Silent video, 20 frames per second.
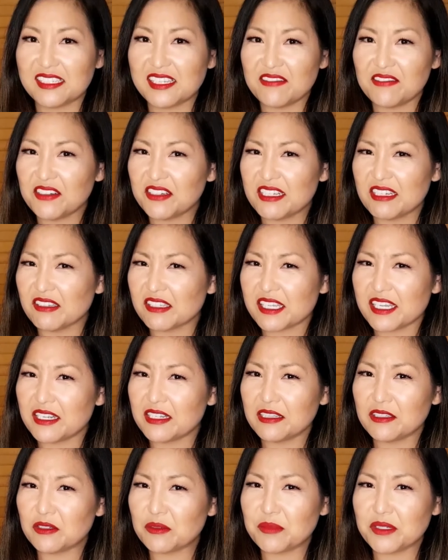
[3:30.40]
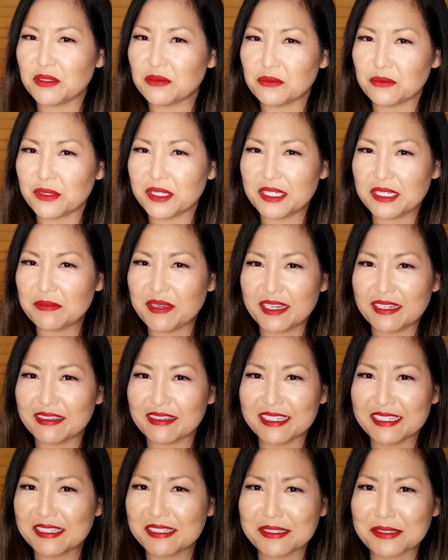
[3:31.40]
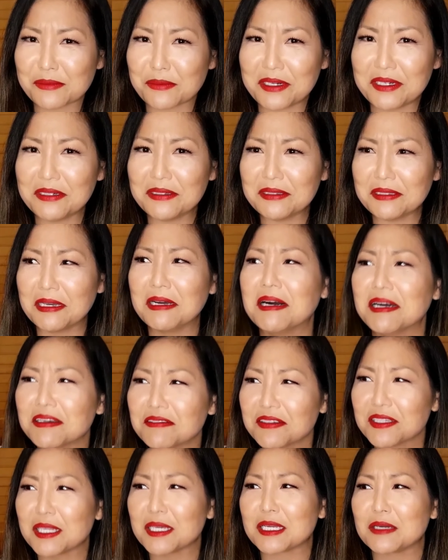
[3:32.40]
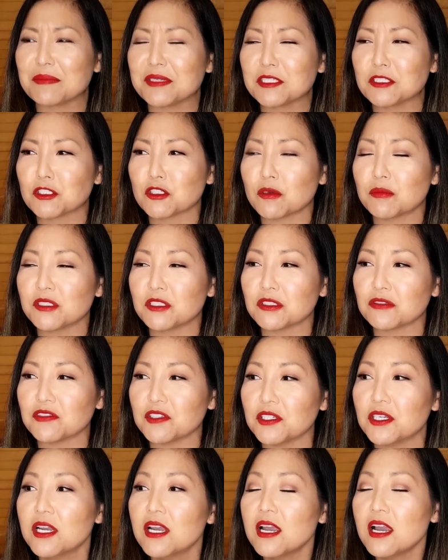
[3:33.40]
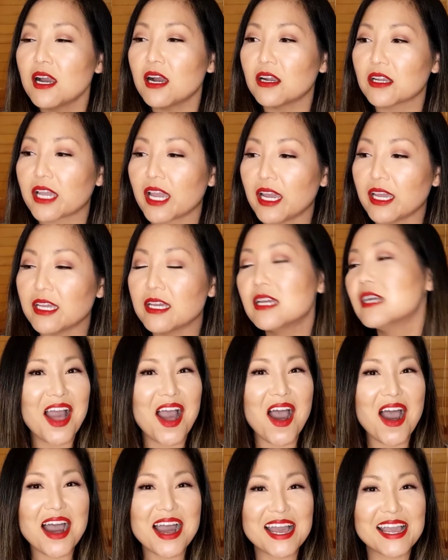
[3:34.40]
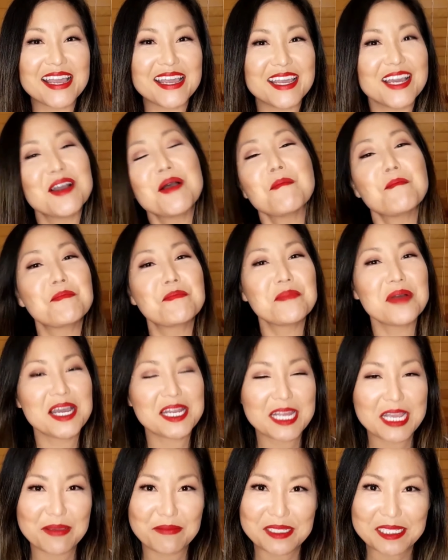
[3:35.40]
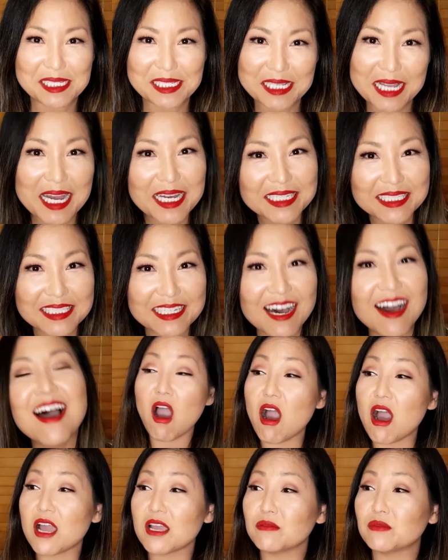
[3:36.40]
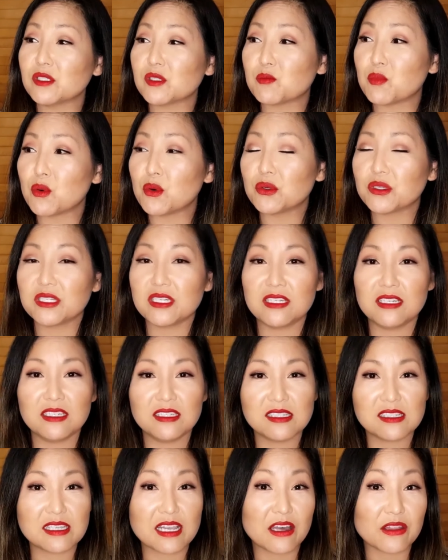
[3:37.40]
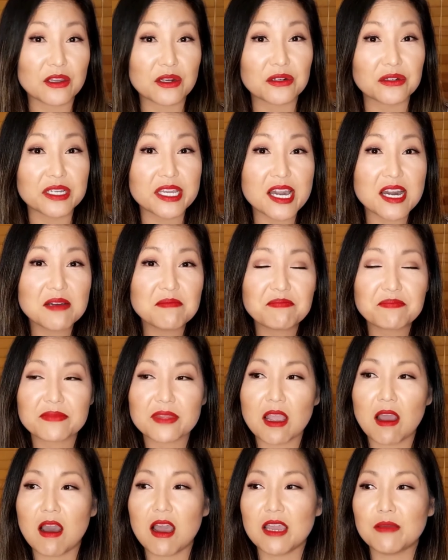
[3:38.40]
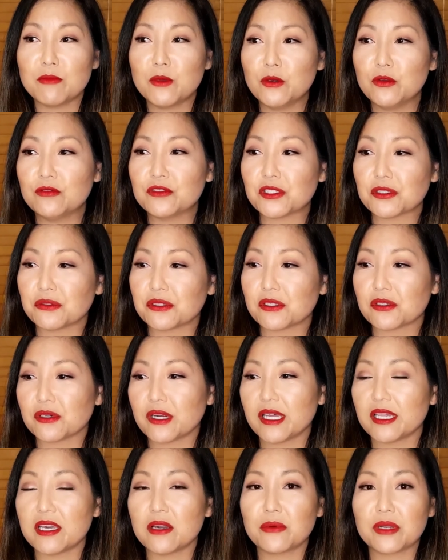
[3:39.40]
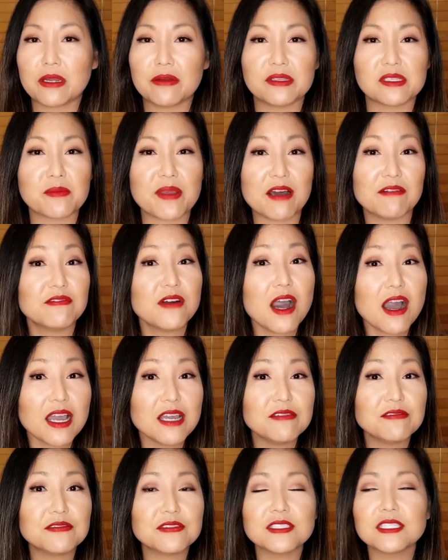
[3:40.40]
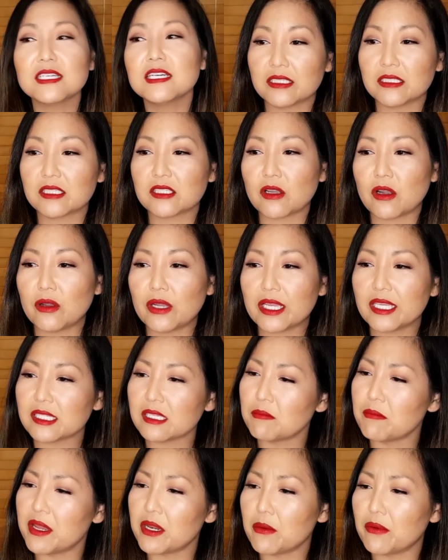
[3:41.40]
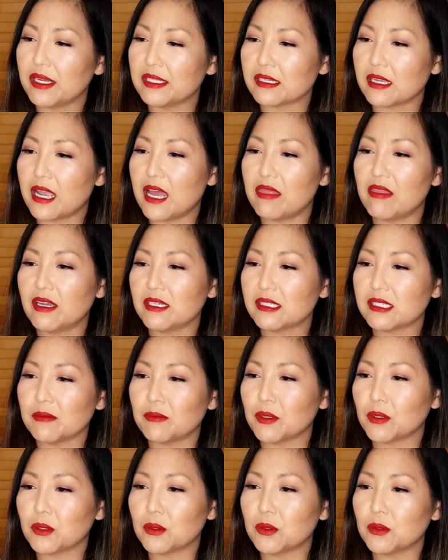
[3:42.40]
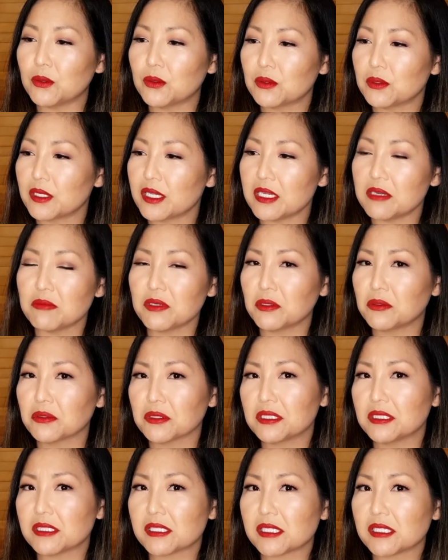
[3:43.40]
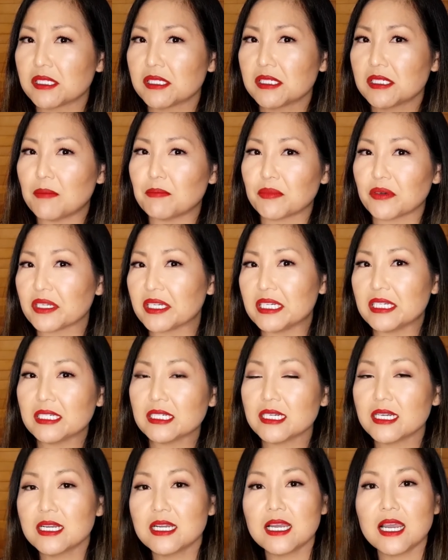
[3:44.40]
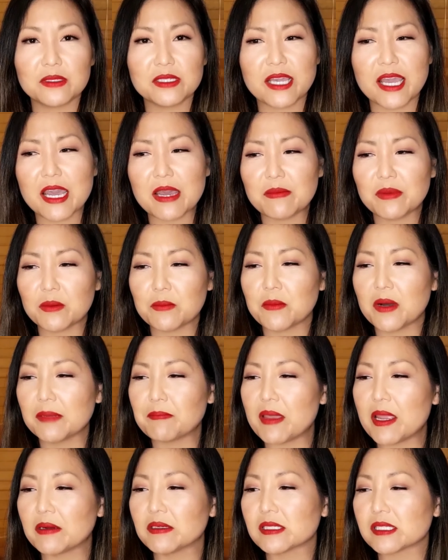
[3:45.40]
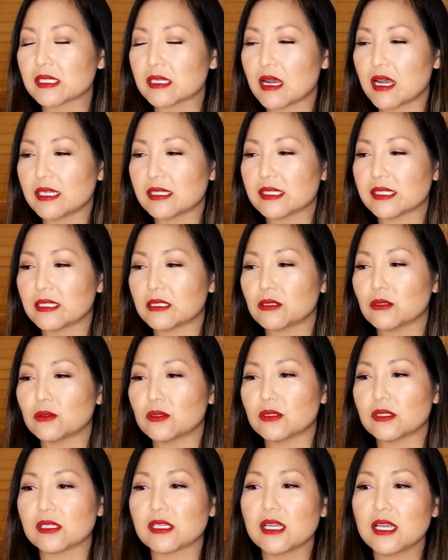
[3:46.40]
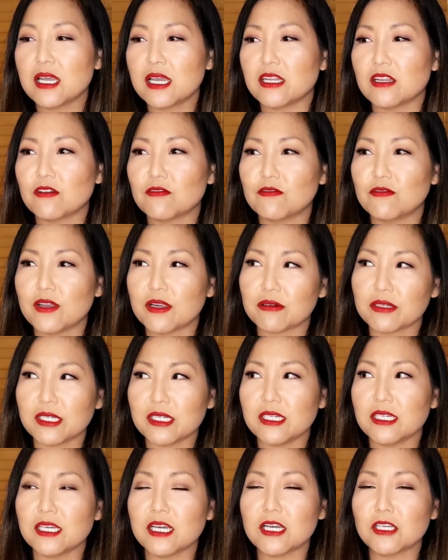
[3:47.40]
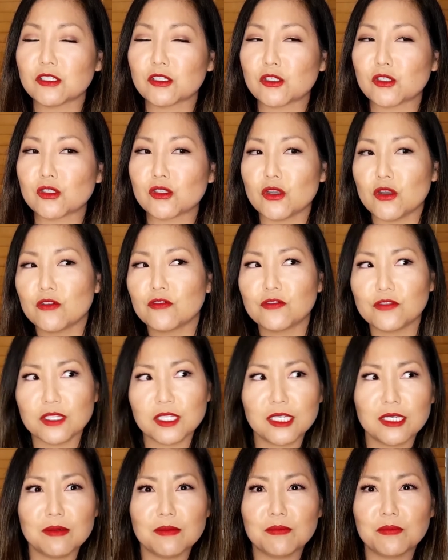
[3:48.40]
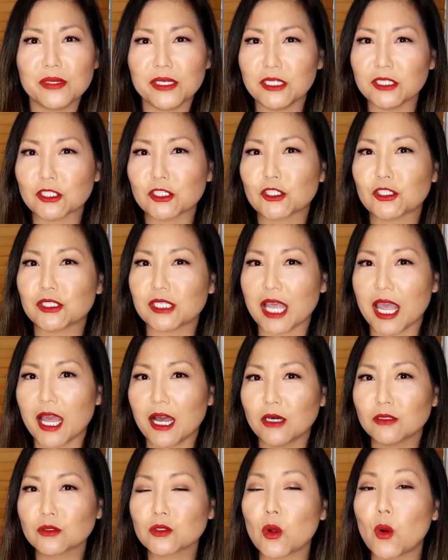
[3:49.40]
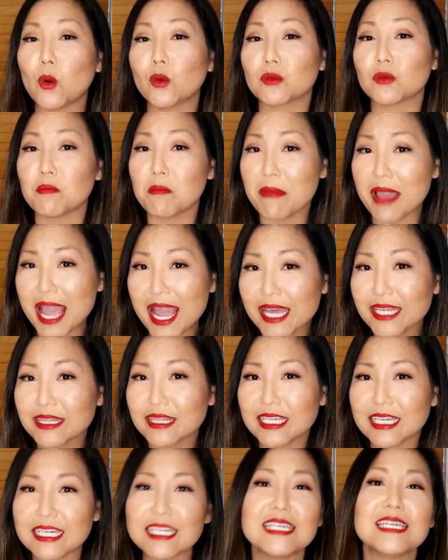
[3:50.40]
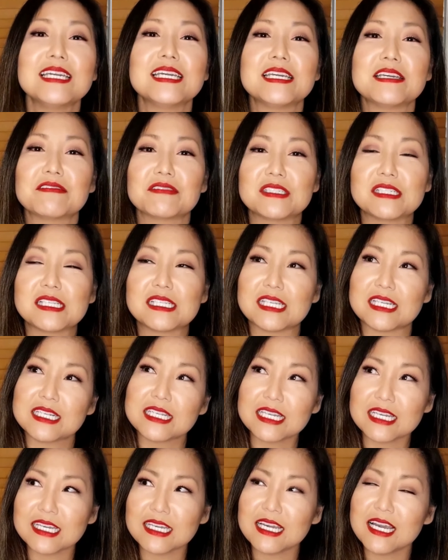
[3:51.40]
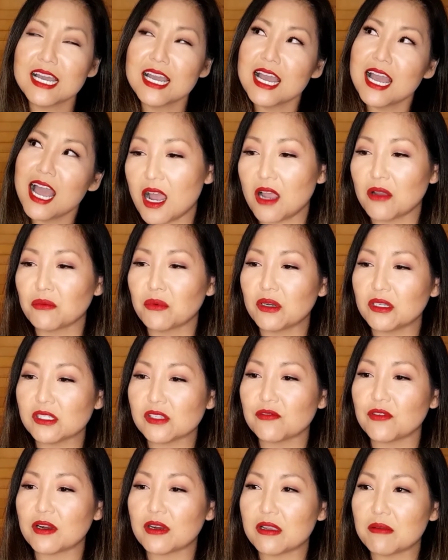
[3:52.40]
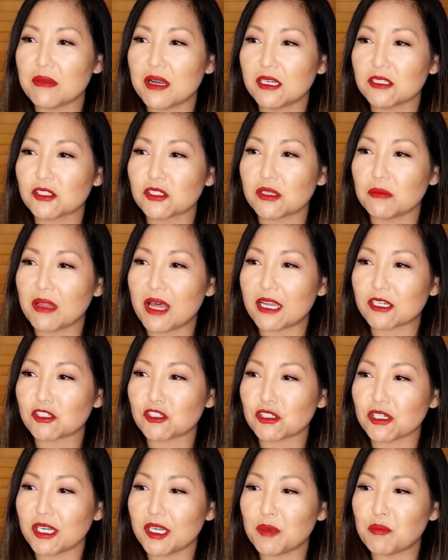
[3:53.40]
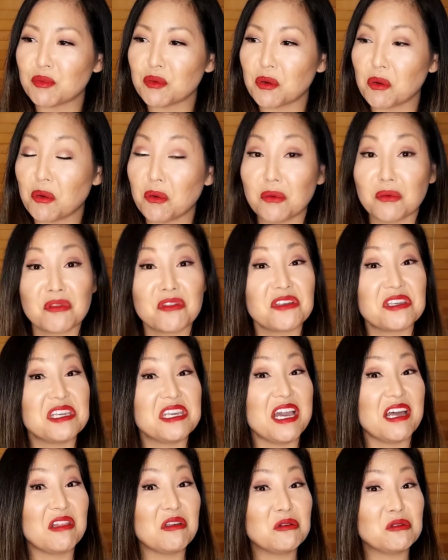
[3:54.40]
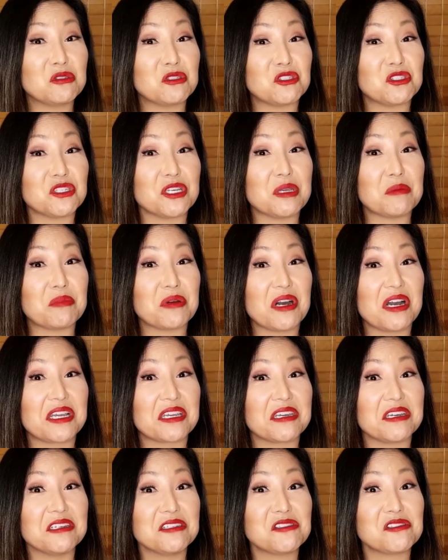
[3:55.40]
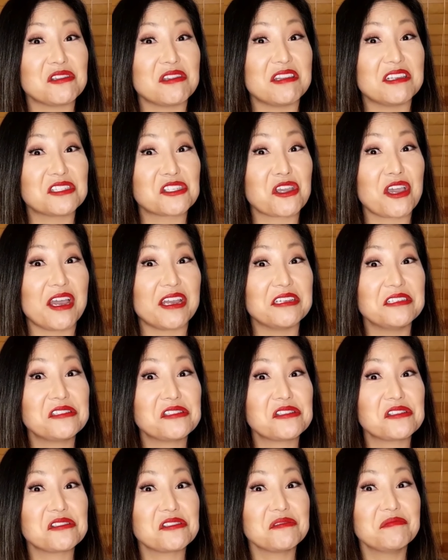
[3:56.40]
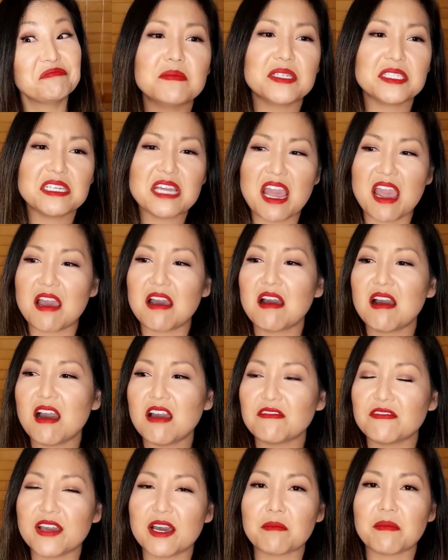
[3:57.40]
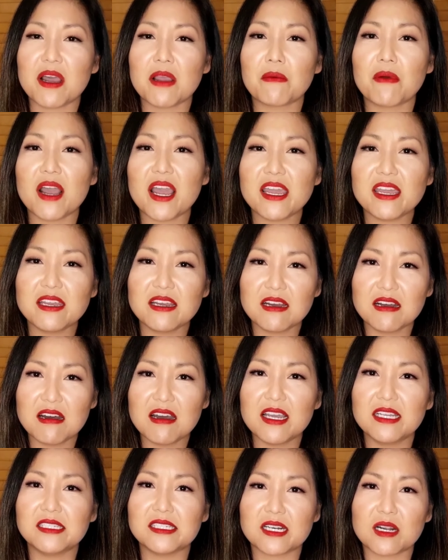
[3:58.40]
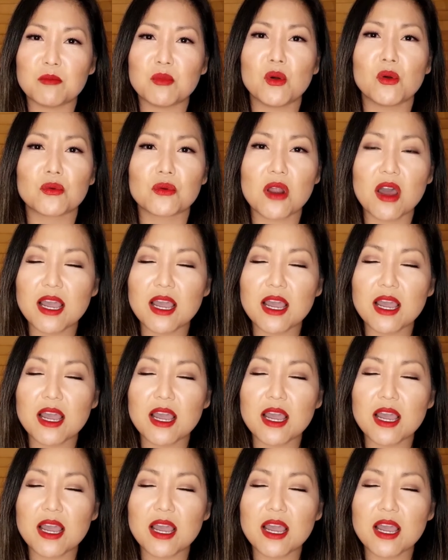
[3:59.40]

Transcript: Does everyone else get a little bit weird about this as well? I feel like I'm in a job interview. Okay. Hi, my name is Sun. I was born in South Korea. I moved to Australia when I was about five so I guess in many ways I had that typical immigrant upbringing. Yeah, but my parents and I settled in a very surfy beach town called Manly here in Sydney. I was very much the black sheep or the yellow sheep, I guess, in this case. But yeah, I found my way. I ended up all